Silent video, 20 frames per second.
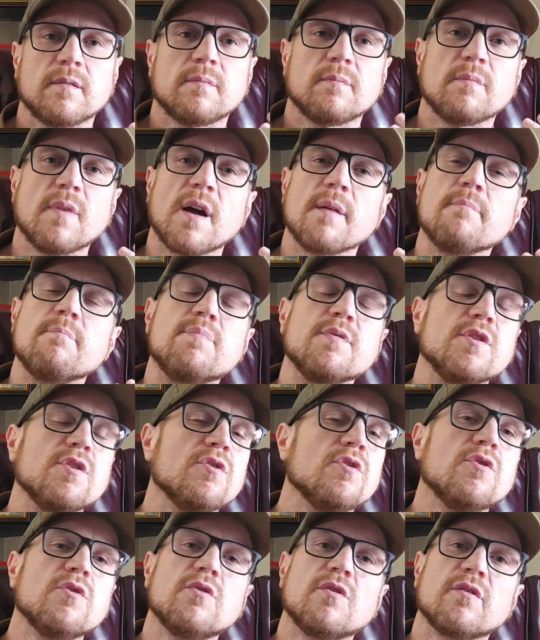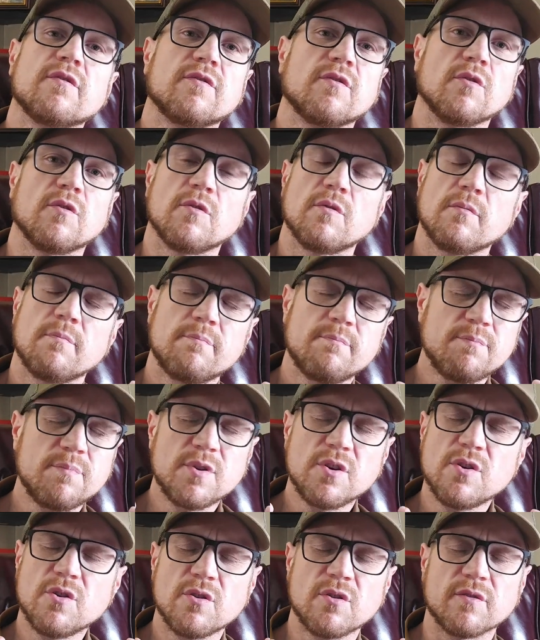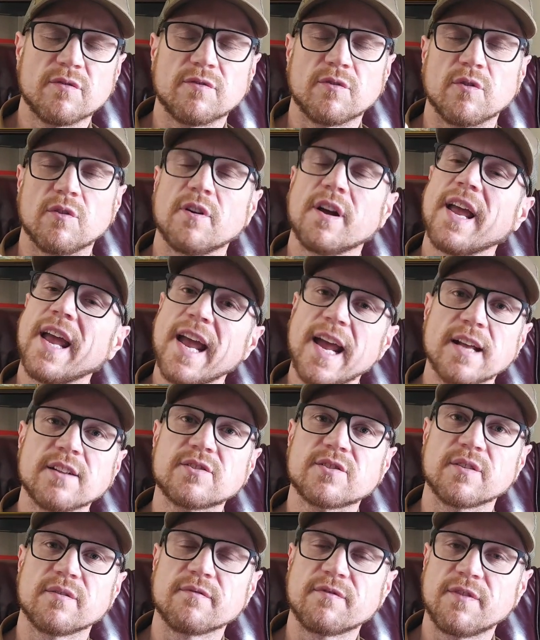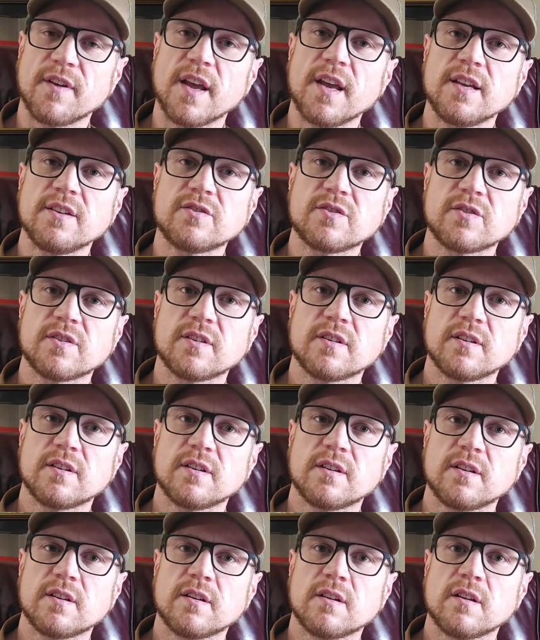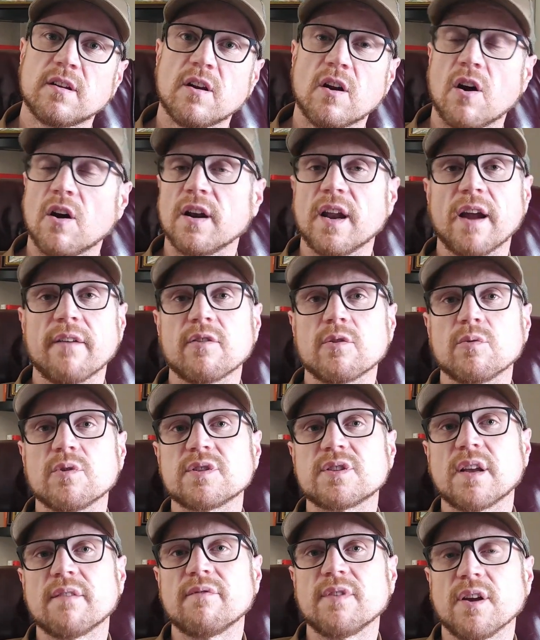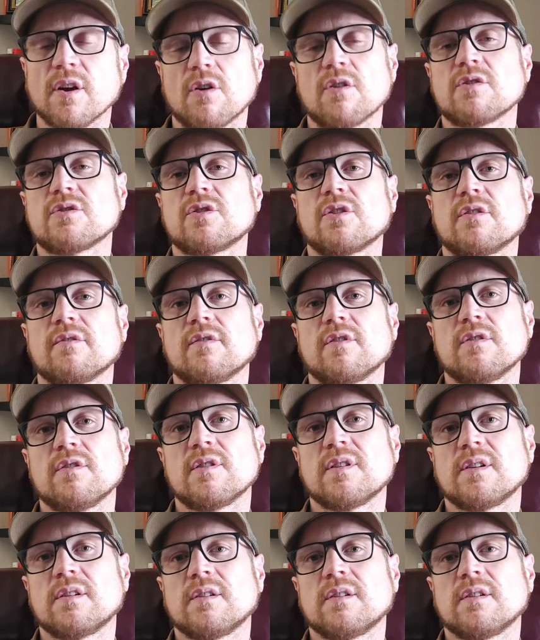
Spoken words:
My beautiful, beautiful, handsome face on everyone's NVR server?